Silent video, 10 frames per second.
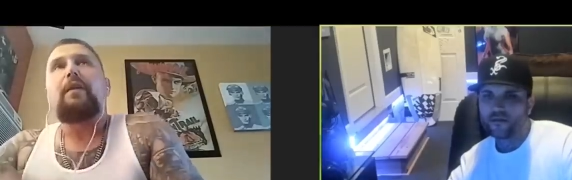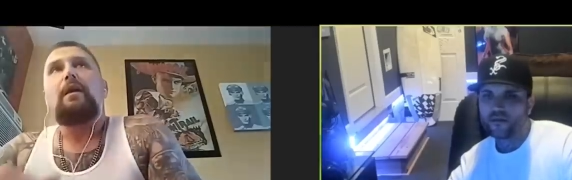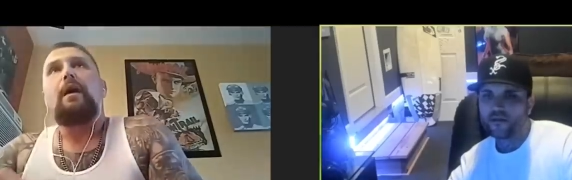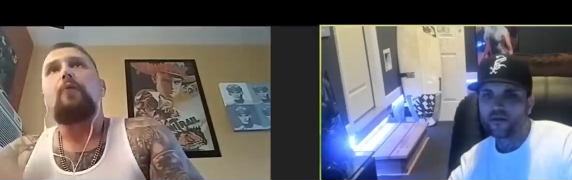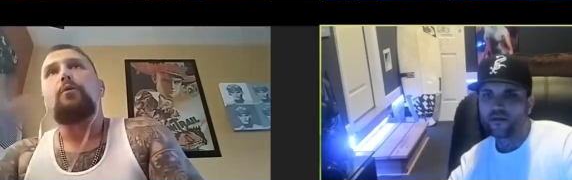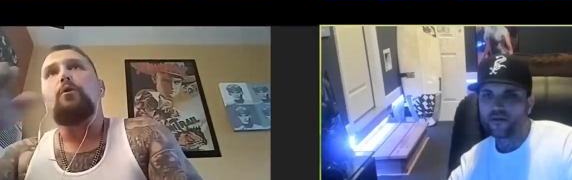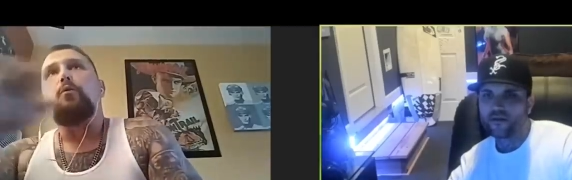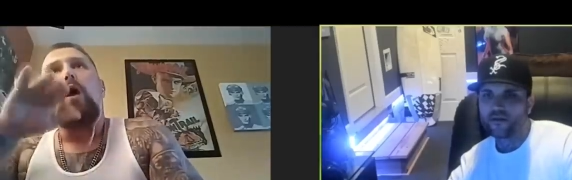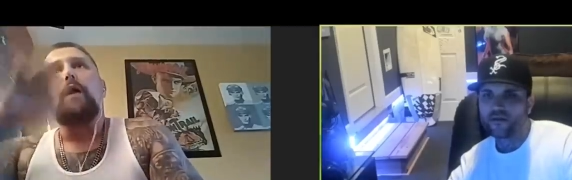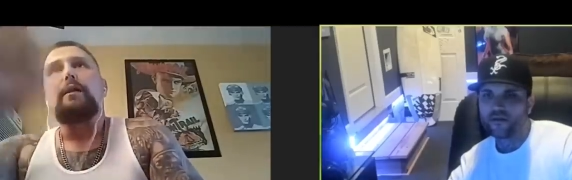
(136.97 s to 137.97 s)
Speaker 1: and when you're
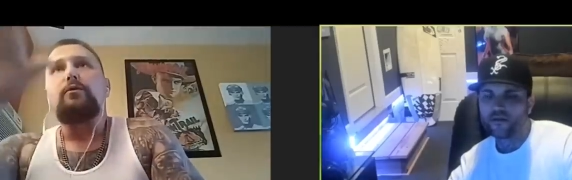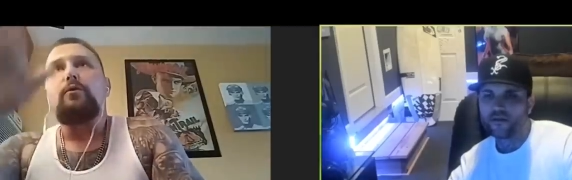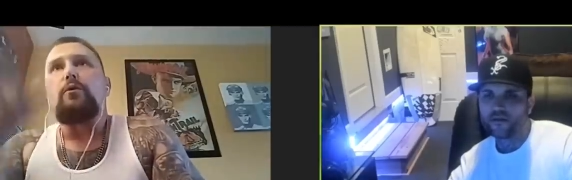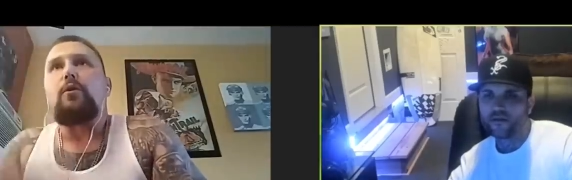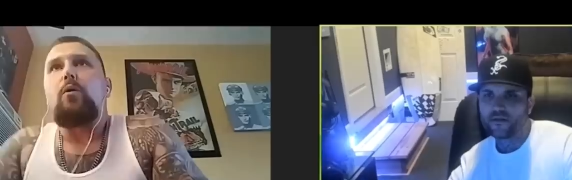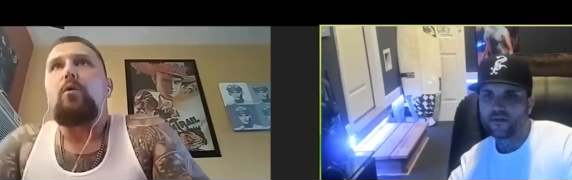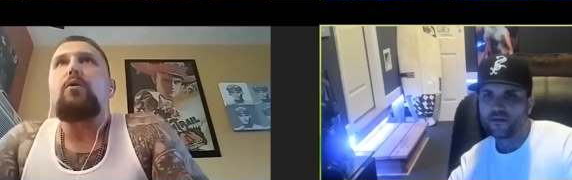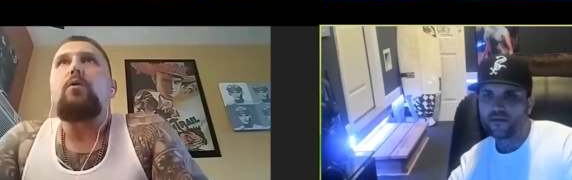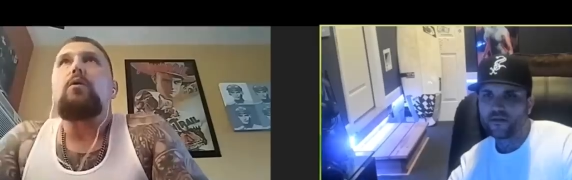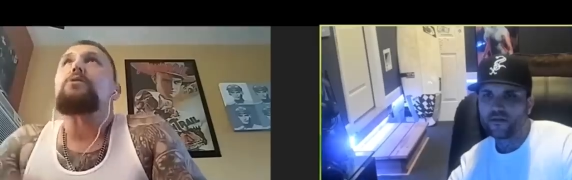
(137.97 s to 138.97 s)
walking through the
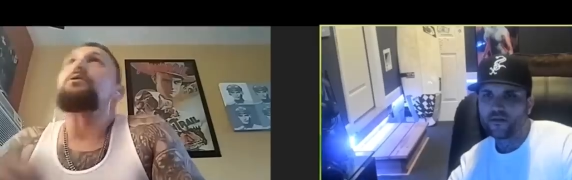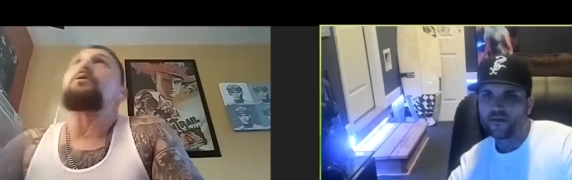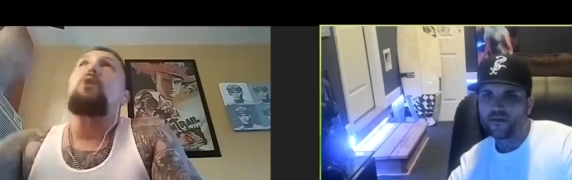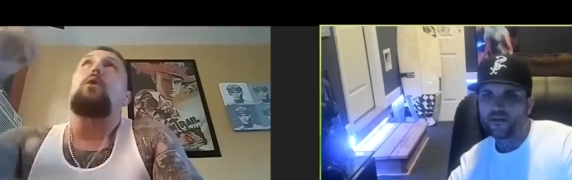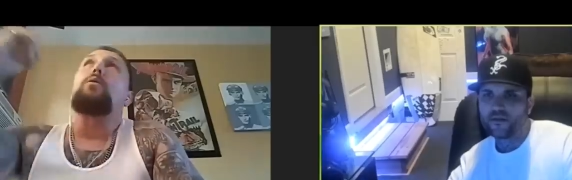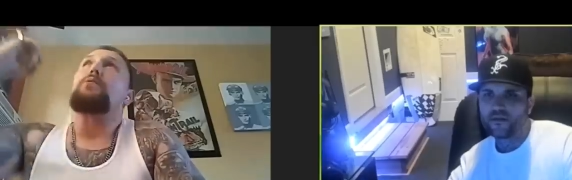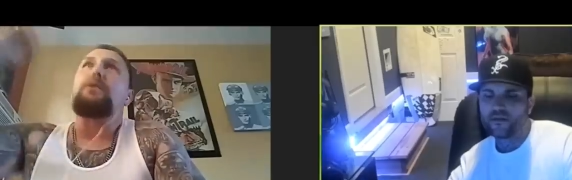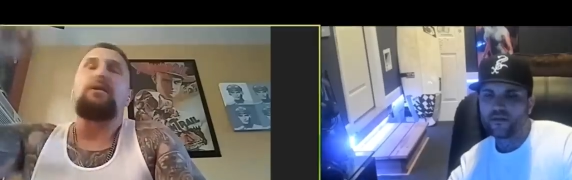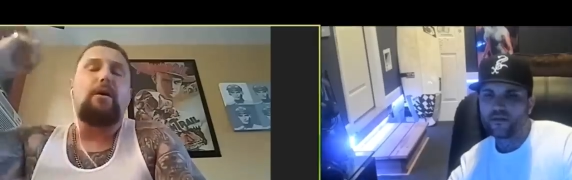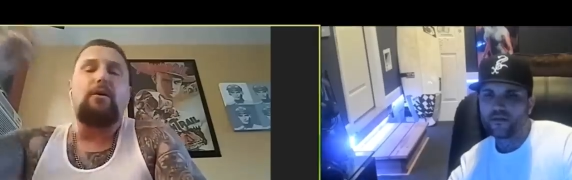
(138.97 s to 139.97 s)
corridors there's always a
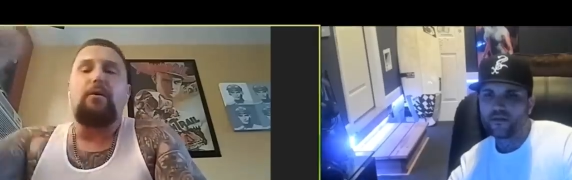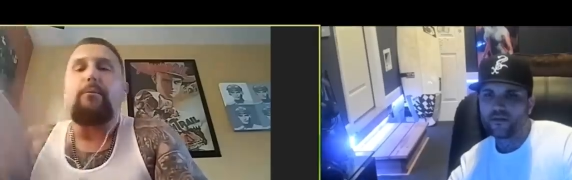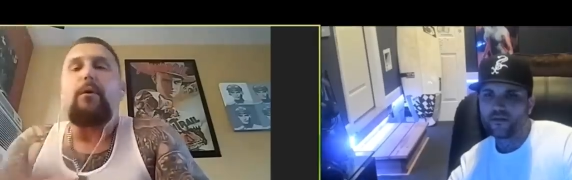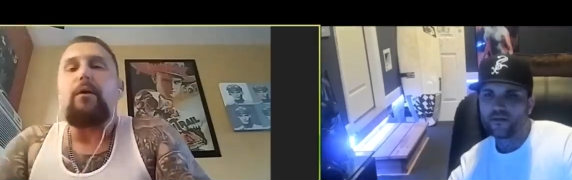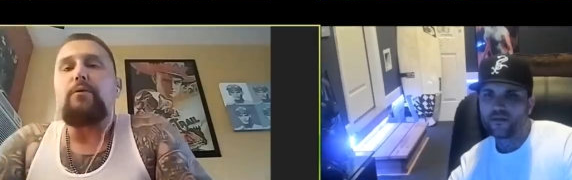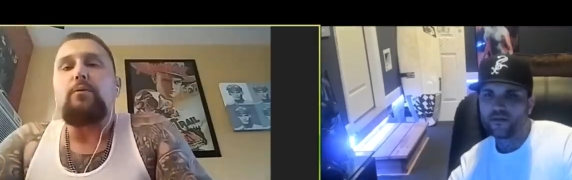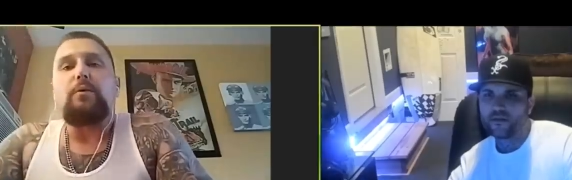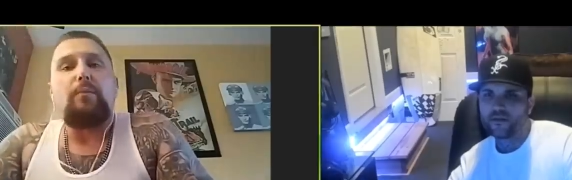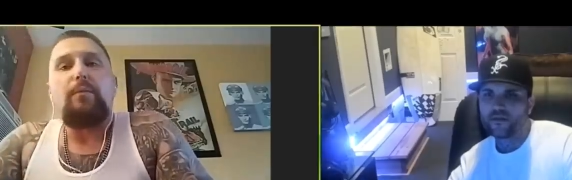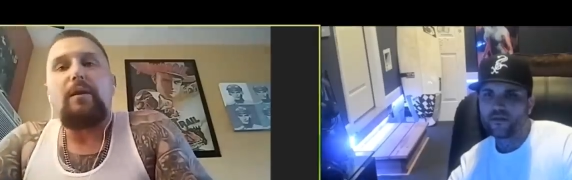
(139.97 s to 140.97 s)
gunner above you
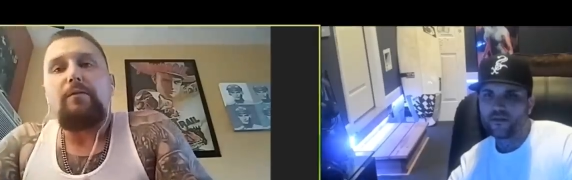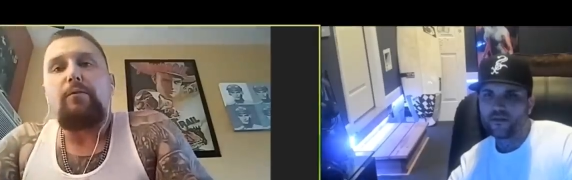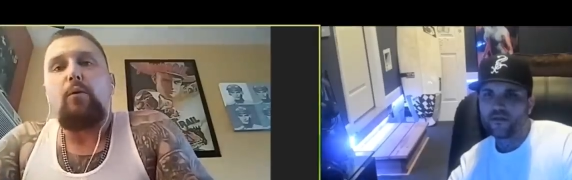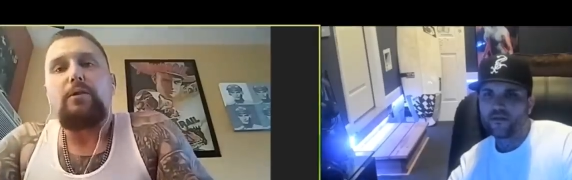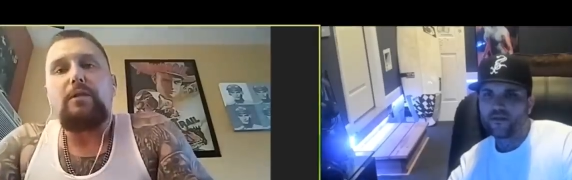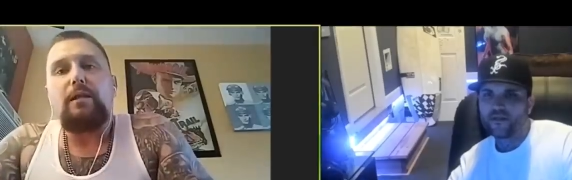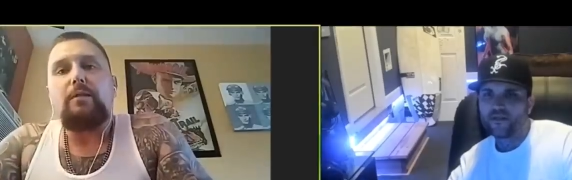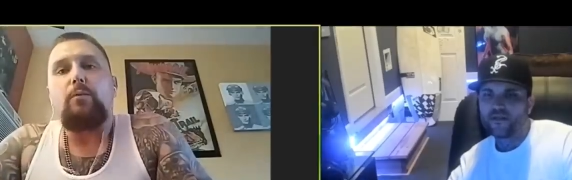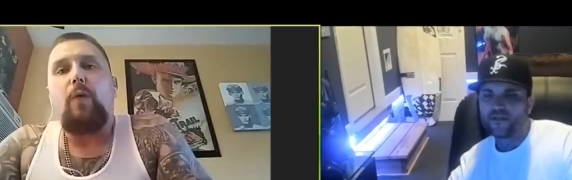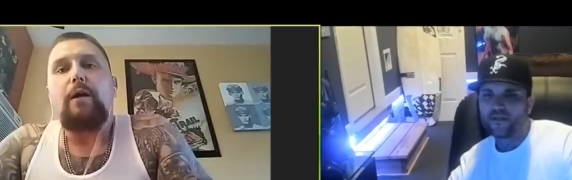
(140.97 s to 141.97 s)
with a mini
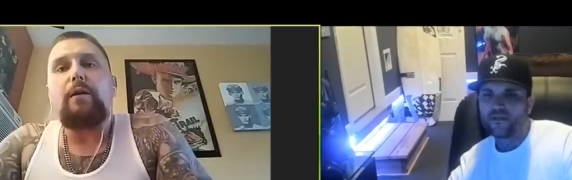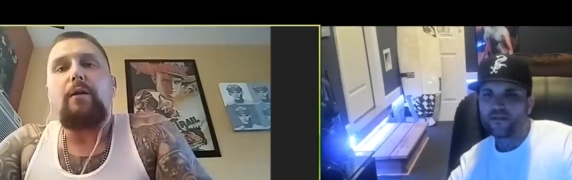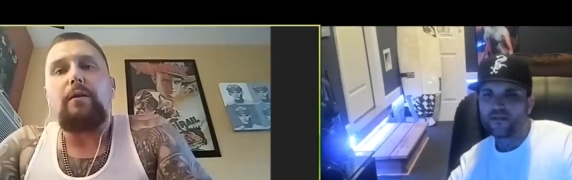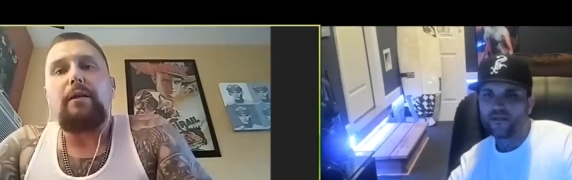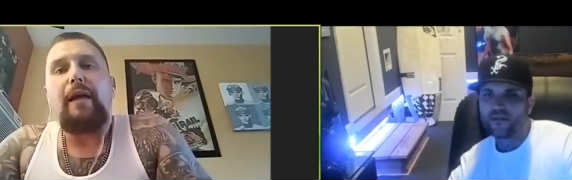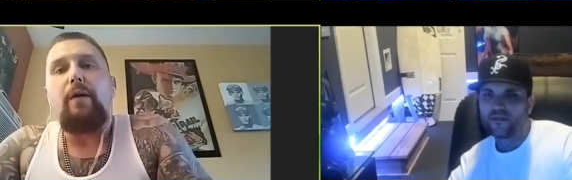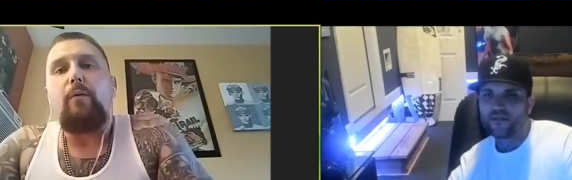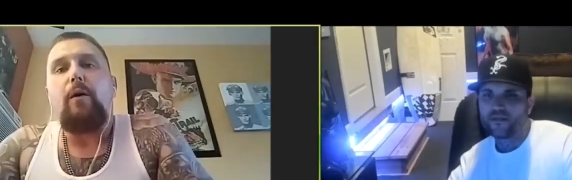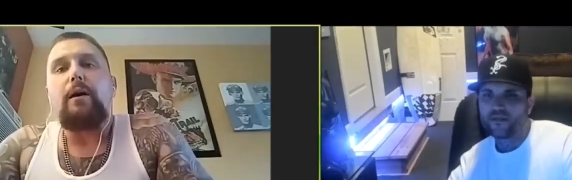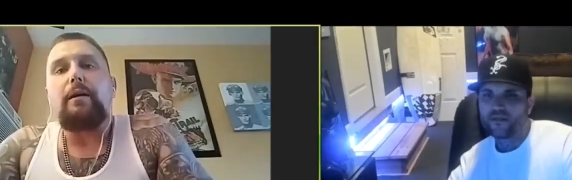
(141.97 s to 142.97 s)
14 walking on the
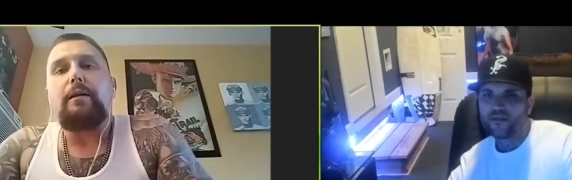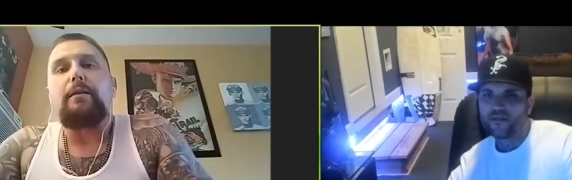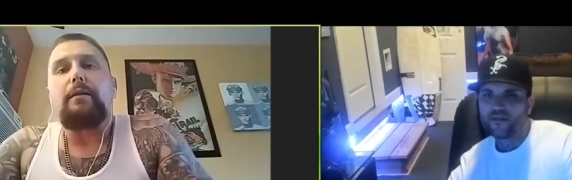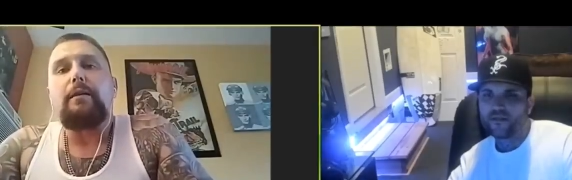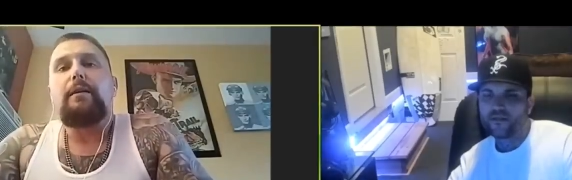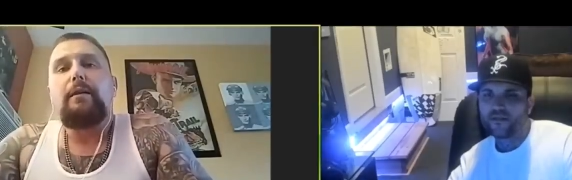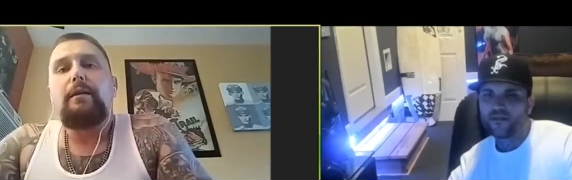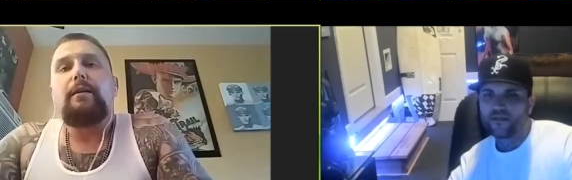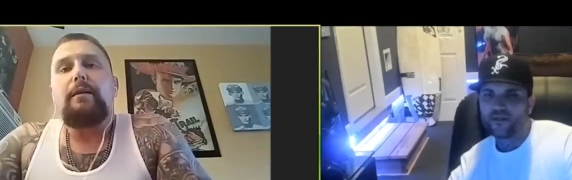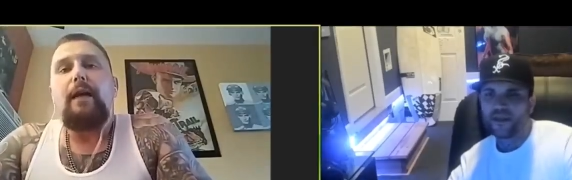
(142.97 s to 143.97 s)
catwalk and
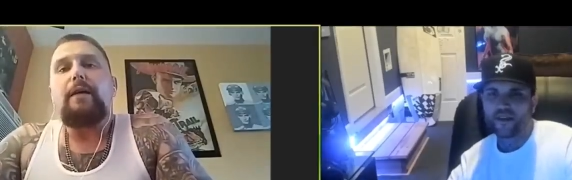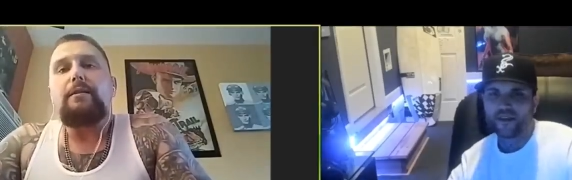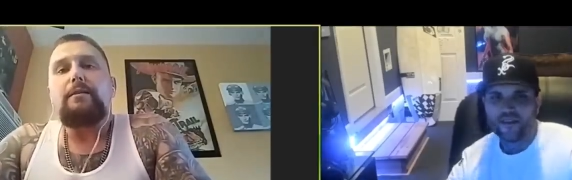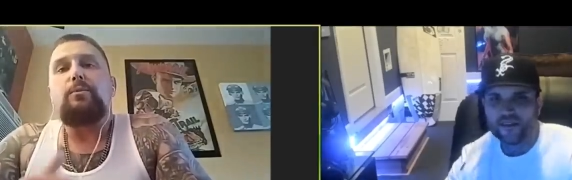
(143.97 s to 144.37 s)
yeah. yeah, it's it's